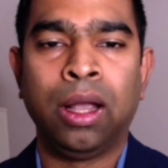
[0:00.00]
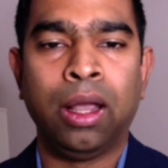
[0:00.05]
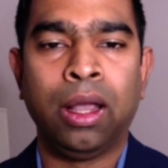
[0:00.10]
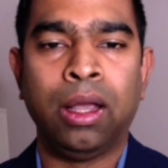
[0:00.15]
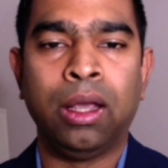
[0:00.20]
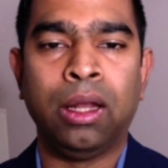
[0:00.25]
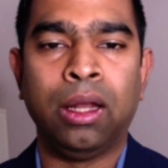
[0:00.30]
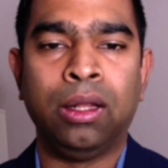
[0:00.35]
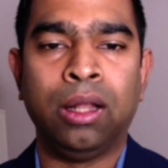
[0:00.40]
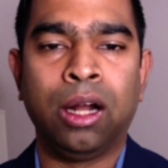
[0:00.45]

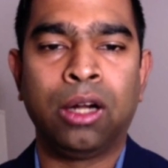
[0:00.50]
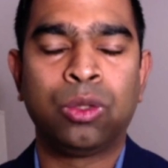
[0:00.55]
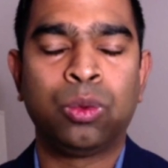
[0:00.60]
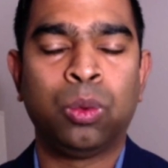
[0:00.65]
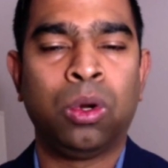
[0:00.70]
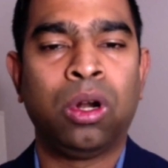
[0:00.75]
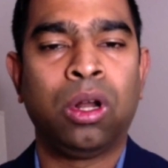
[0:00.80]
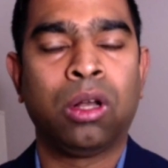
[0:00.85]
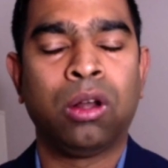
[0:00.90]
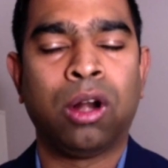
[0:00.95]
And
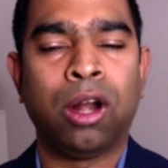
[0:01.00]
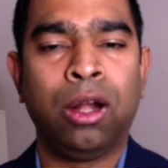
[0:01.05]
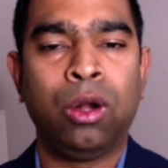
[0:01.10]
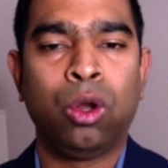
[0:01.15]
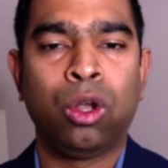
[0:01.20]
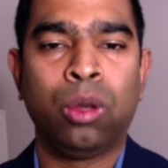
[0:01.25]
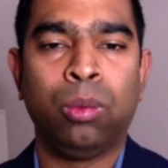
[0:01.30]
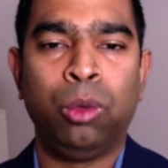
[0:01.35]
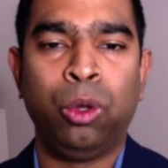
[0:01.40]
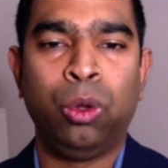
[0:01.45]
that's what
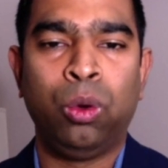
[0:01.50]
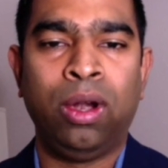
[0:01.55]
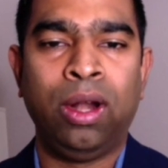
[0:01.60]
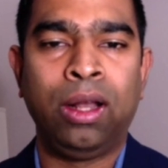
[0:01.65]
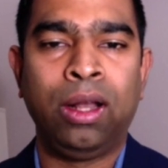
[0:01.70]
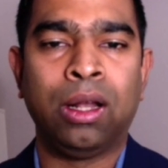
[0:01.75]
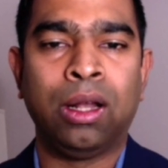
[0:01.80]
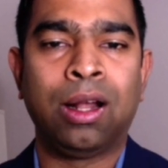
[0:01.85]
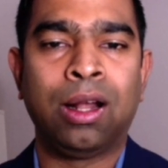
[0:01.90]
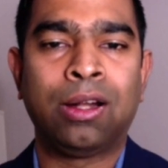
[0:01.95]
Akraino
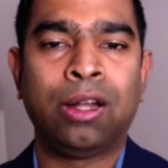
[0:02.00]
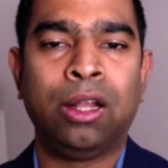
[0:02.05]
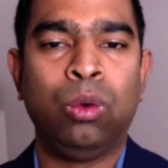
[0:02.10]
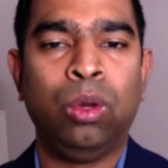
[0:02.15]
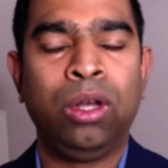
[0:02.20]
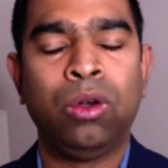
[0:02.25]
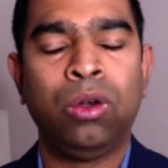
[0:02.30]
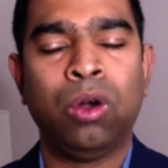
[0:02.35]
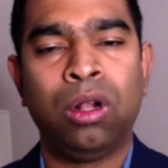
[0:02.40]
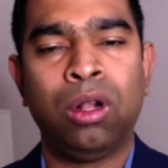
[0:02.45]
community
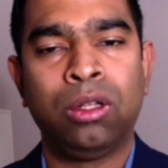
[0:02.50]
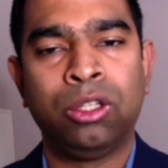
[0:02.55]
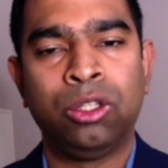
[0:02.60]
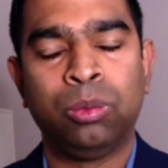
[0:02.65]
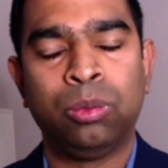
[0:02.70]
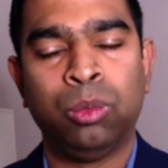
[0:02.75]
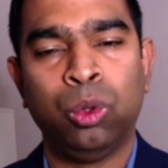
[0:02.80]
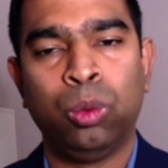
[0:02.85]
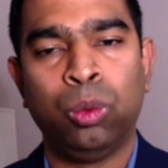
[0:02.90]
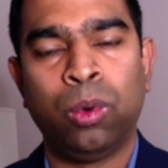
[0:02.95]
collectively call
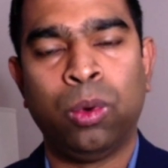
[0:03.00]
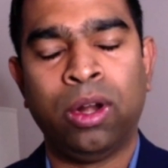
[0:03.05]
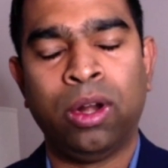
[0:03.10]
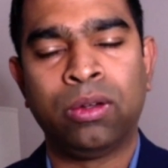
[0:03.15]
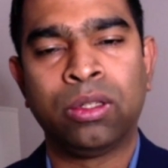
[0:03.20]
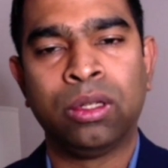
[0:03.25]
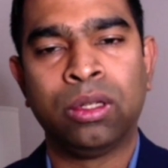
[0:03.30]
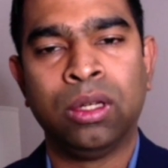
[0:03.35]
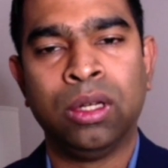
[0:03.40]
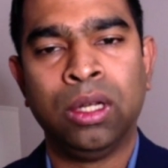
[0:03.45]
these
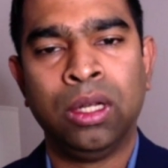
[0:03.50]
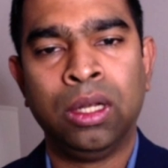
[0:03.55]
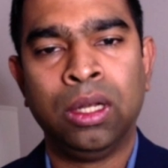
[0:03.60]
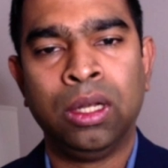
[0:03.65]
blueprints.